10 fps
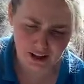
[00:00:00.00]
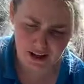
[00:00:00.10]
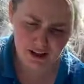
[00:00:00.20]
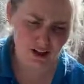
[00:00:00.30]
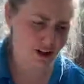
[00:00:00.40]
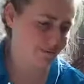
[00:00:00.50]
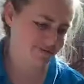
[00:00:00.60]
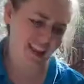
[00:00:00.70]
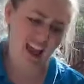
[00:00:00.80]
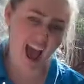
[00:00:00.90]
So
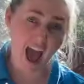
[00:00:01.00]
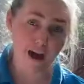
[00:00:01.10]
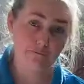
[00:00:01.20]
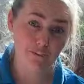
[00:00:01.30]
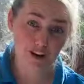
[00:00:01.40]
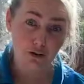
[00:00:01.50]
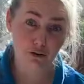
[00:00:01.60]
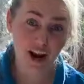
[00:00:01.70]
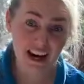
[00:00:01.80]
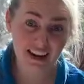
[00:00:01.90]
have fun
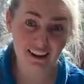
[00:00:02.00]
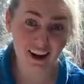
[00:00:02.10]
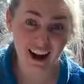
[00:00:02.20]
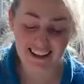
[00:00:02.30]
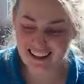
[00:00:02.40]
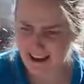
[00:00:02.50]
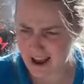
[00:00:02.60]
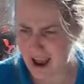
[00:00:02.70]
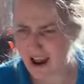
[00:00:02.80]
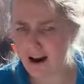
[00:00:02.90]
creating, guys,
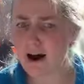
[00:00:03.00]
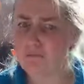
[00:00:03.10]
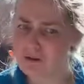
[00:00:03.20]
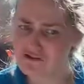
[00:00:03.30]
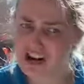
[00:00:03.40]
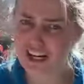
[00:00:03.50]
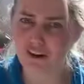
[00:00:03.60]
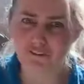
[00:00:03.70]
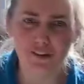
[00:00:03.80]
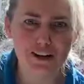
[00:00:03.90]
and we really
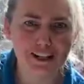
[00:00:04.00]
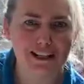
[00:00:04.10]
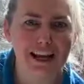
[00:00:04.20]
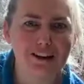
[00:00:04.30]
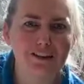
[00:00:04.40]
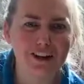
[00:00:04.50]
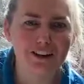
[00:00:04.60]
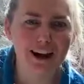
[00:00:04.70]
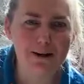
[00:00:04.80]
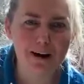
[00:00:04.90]
look forward to seeing what you
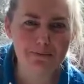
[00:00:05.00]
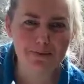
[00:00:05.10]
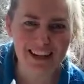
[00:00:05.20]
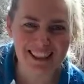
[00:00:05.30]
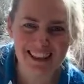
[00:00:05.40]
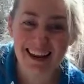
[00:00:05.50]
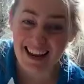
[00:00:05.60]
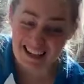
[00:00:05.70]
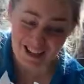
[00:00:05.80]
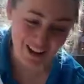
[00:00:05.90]
come up with.
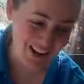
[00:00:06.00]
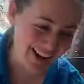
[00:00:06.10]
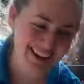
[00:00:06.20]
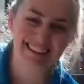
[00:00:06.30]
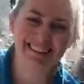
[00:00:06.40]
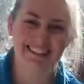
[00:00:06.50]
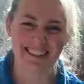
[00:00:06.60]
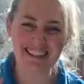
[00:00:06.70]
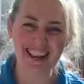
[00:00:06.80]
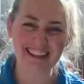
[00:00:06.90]
Enjoy.
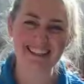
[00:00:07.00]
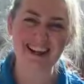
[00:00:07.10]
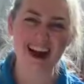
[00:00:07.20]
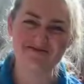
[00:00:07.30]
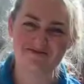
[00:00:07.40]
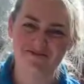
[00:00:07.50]
See you next time.